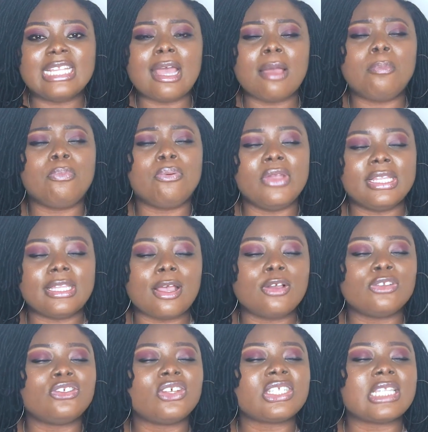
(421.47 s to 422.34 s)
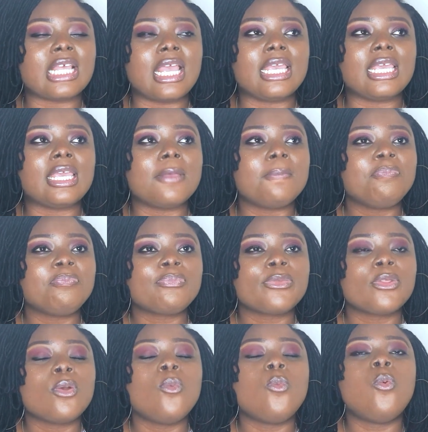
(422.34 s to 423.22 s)
that point I was just like,
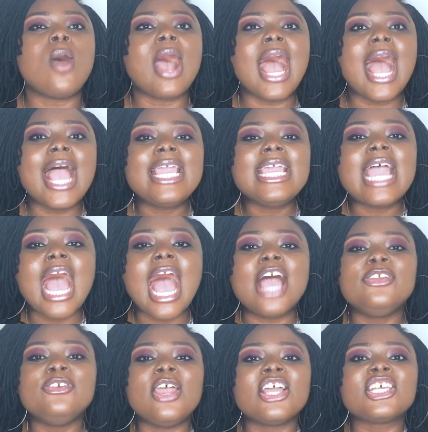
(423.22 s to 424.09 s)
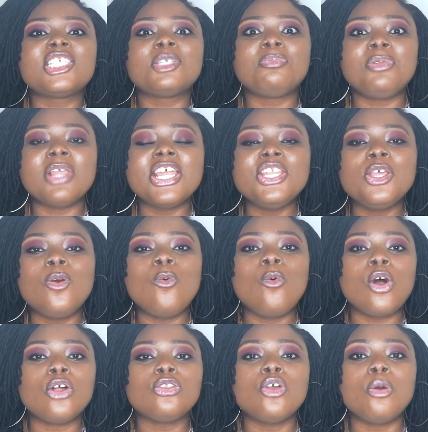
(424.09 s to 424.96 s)
why are you explaining
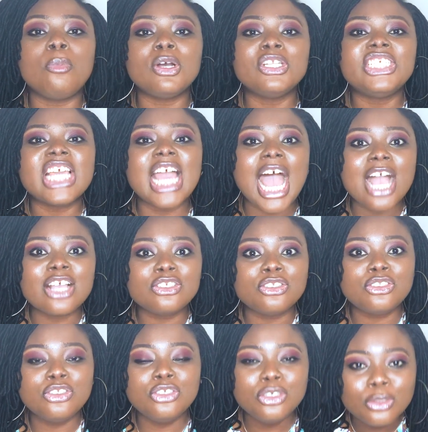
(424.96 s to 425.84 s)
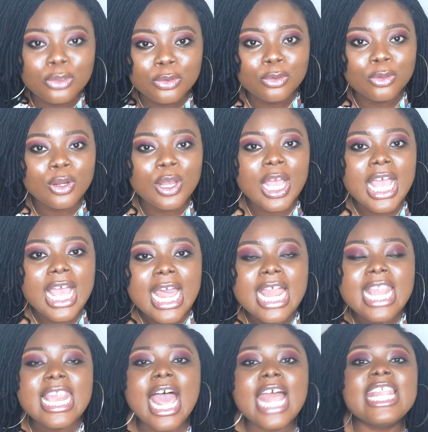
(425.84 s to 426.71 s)
what nobody asked you?
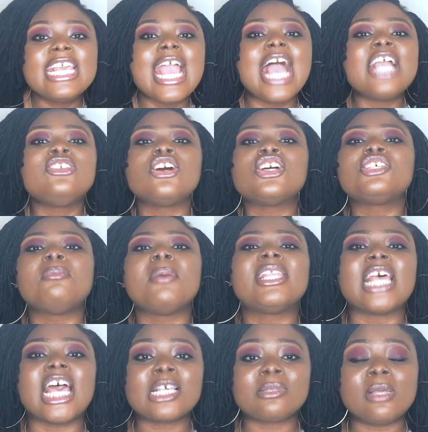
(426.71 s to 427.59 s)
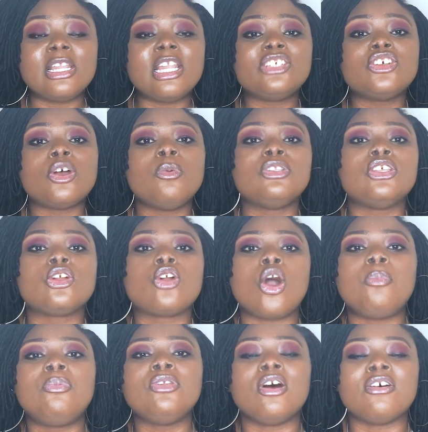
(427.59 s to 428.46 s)
Like the guy just made the explanation with a
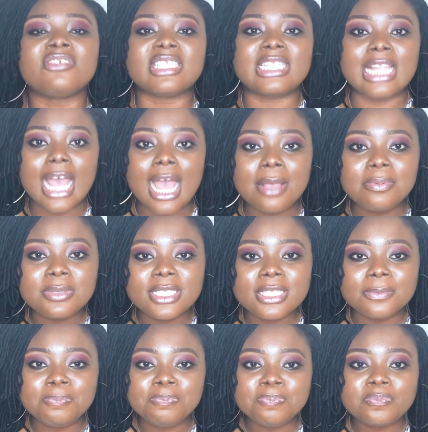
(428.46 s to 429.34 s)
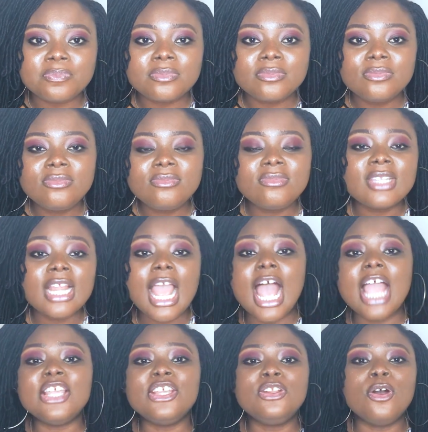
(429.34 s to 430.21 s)
couple of slaps,
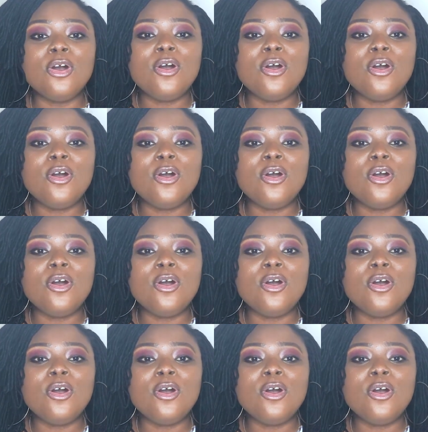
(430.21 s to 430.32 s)
and he